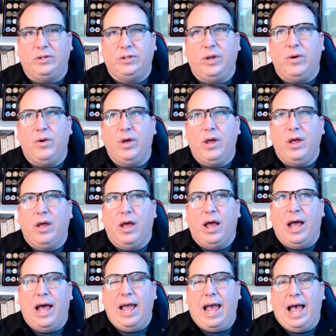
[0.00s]
So
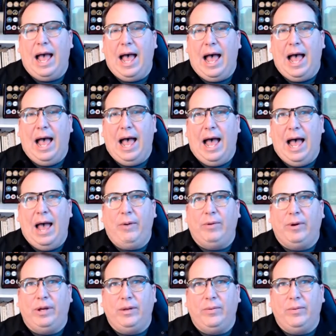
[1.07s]
I really